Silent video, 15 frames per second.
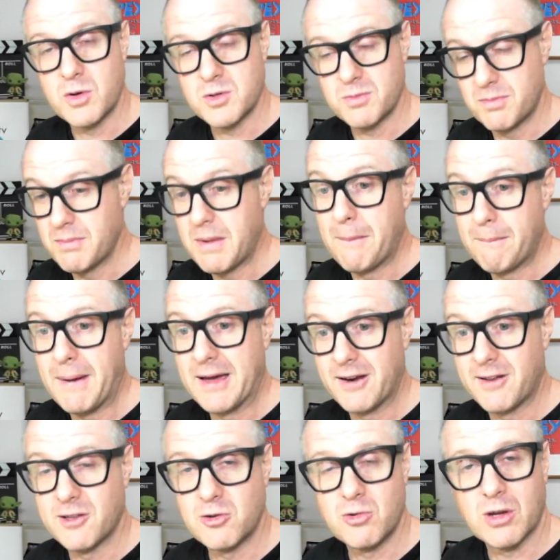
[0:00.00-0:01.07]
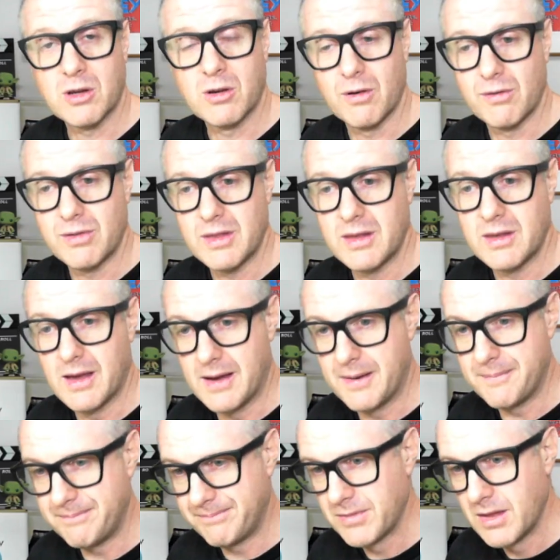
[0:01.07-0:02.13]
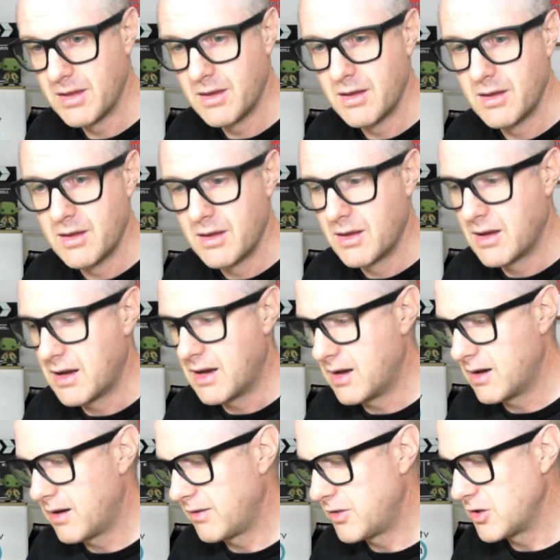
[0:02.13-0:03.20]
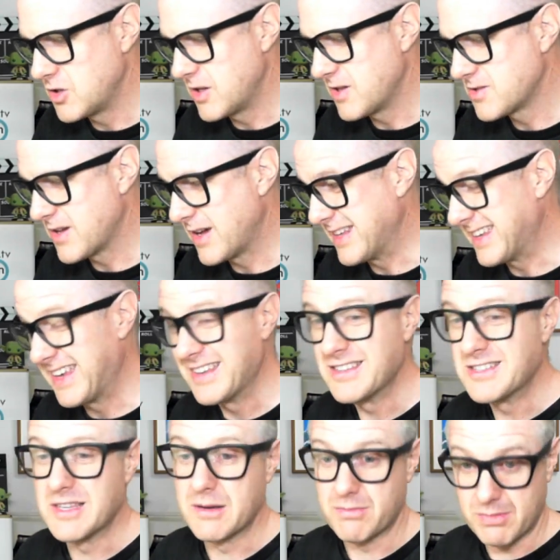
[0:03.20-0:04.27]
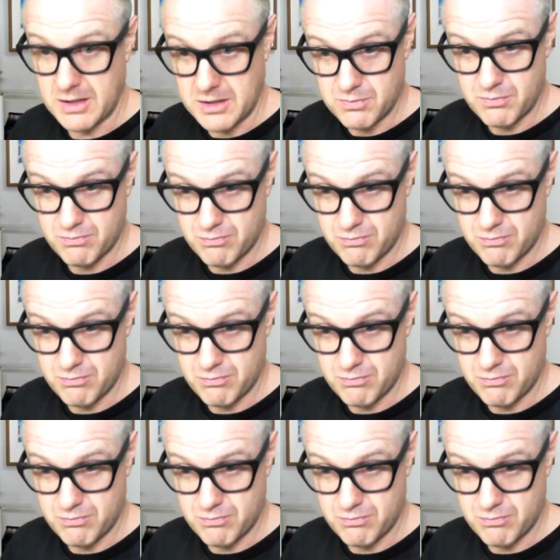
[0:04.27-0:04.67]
was a part of the trigger of the genocide against that. Please